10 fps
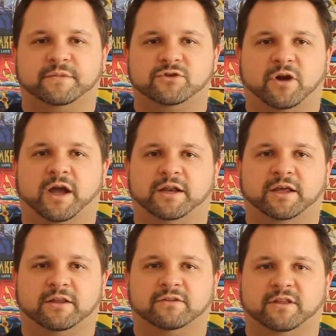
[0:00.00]
trying to
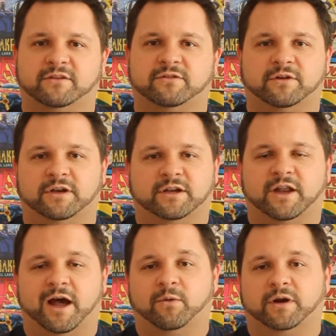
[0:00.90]
get things sold and it
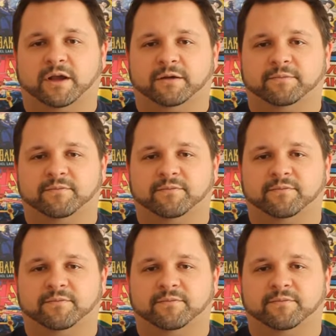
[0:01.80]
not working.